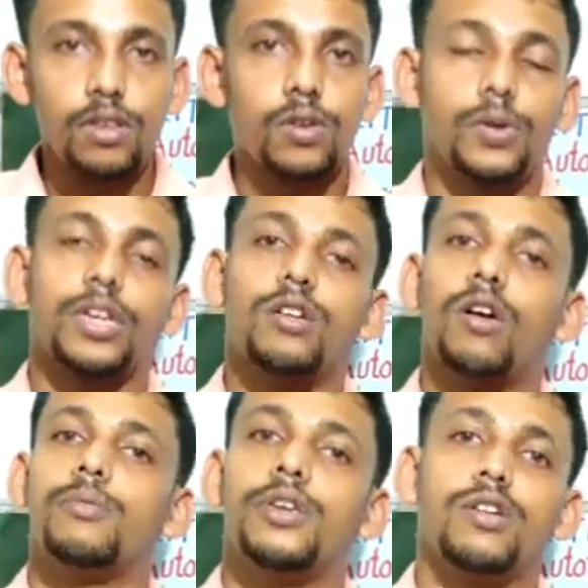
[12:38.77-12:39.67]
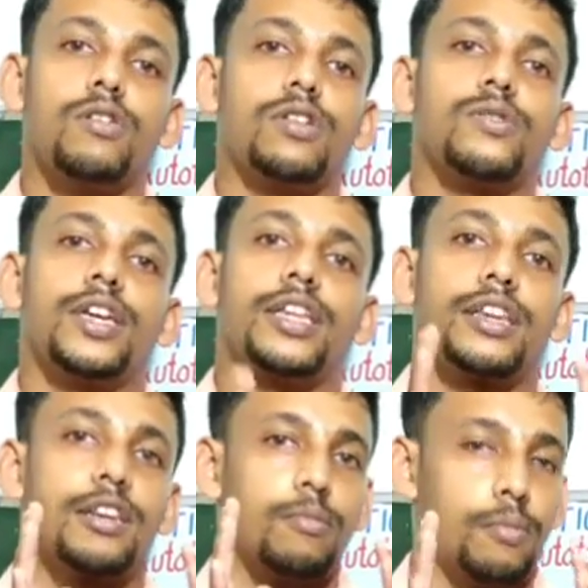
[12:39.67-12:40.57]
you can call me or you
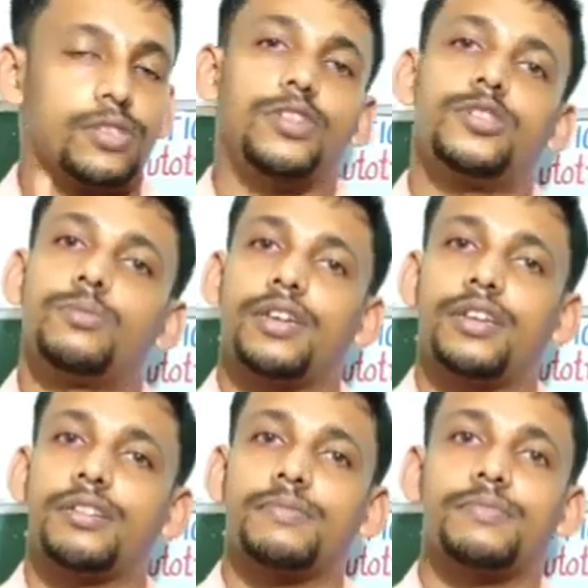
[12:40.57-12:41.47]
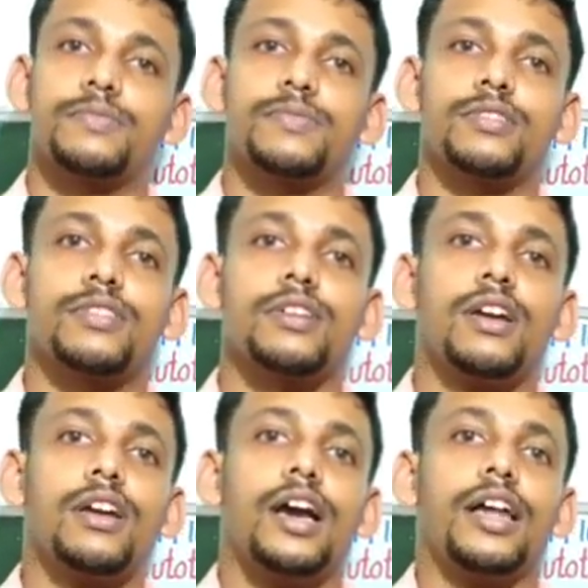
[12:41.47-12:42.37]
can message me.
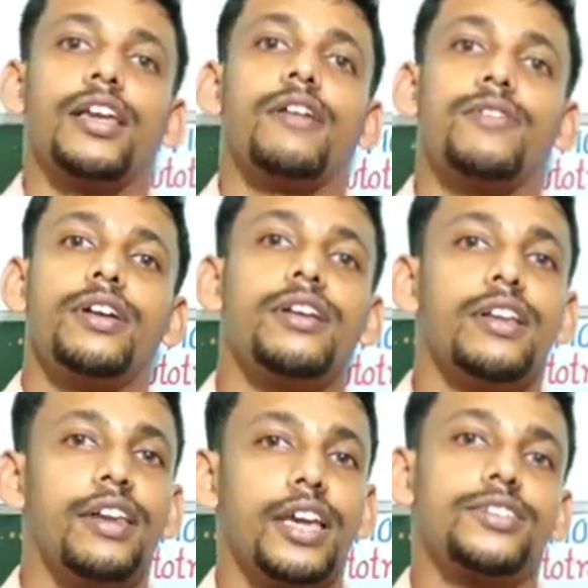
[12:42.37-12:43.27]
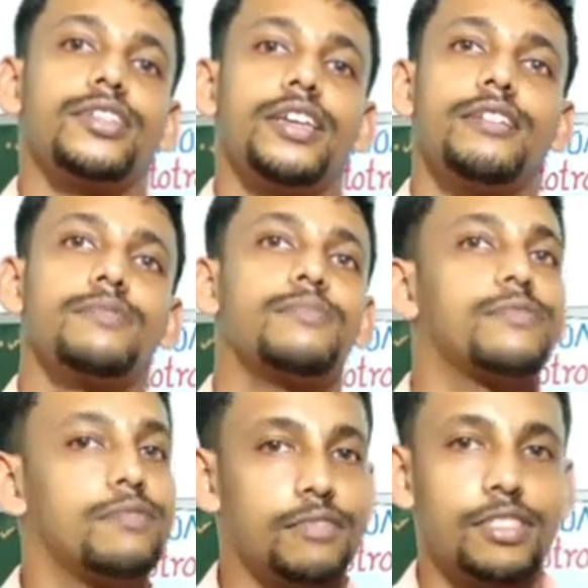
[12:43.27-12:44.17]
And have a nice day.
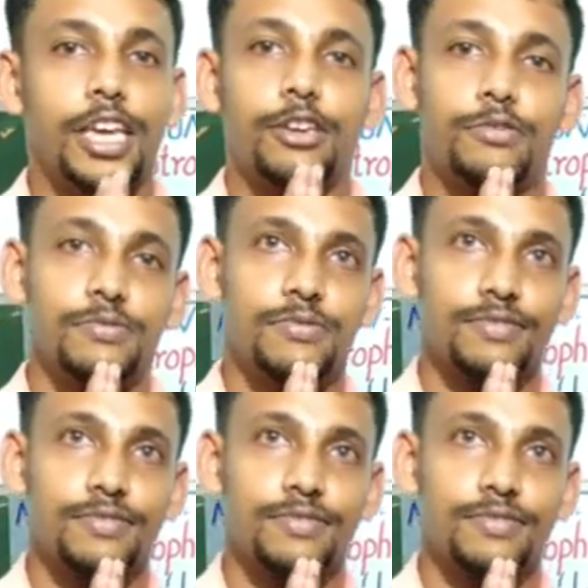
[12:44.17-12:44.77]
Thank you.